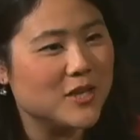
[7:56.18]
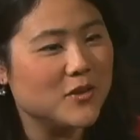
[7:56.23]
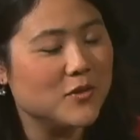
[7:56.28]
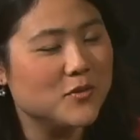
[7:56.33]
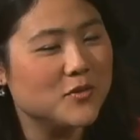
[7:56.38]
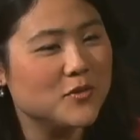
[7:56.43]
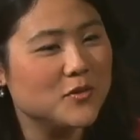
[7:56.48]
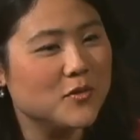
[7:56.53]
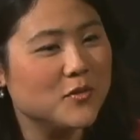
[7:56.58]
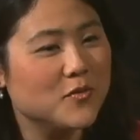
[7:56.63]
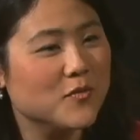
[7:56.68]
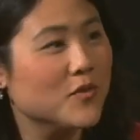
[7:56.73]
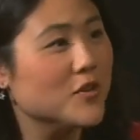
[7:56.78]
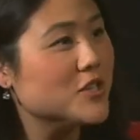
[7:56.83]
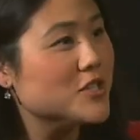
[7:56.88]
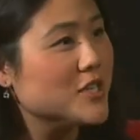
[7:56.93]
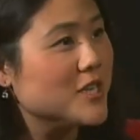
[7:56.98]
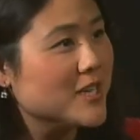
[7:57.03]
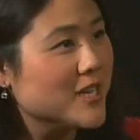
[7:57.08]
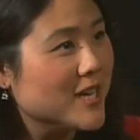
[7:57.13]
take you to
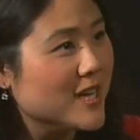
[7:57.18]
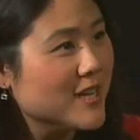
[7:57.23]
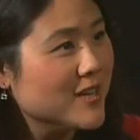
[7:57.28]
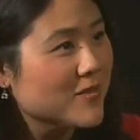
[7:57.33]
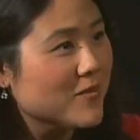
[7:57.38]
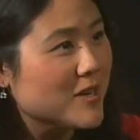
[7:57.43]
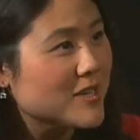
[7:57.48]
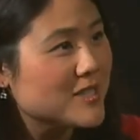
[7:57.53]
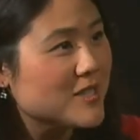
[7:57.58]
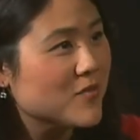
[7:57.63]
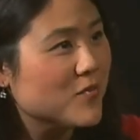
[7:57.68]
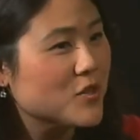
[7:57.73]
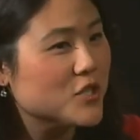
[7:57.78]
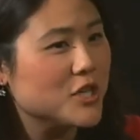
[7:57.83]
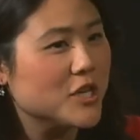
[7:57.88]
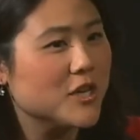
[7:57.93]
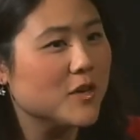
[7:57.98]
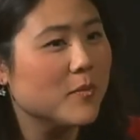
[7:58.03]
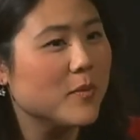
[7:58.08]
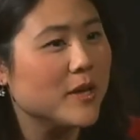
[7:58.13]
Virginia, Reston,
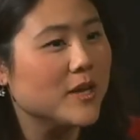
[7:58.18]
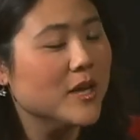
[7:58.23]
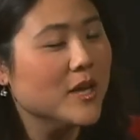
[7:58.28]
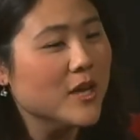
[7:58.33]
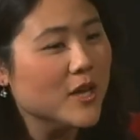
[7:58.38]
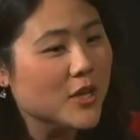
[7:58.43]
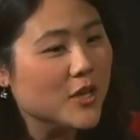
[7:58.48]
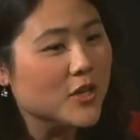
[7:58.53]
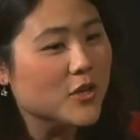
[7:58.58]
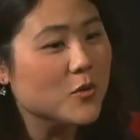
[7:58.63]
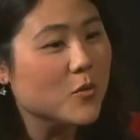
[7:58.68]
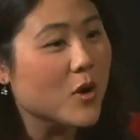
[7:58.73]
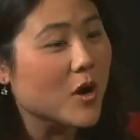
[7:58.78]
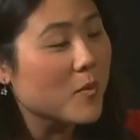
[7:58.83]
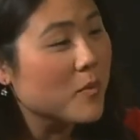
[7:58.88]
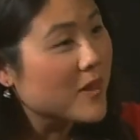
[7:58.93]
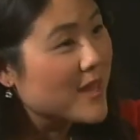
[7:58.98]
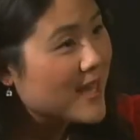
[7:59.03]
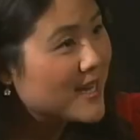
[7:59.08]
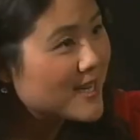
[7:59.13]
Virginia, but you
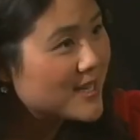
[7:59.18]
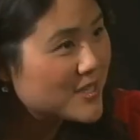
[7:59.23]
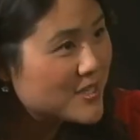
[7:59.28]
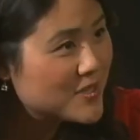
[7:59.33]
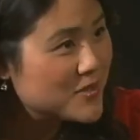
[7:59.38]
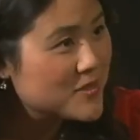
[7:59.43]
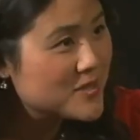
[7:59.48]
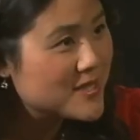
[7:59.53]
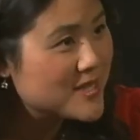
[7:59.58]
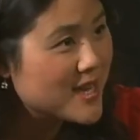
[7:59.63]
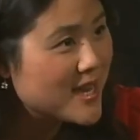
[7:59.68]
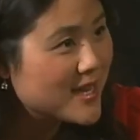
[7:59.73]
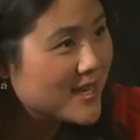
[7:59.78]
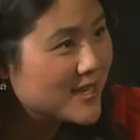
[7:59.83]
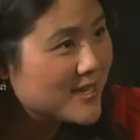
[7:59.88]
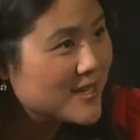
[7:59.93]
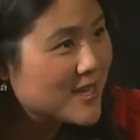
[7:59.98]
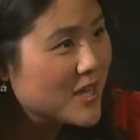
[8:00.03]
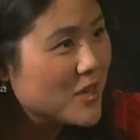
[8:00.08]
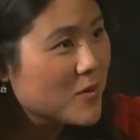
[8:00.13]
are planning to stay
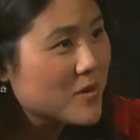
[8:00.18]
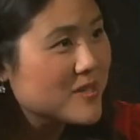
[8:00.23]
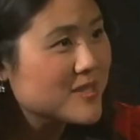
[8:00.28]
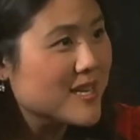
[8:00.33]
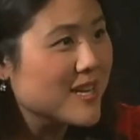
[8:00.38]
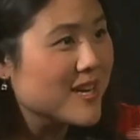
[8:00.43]
in Delaware. Is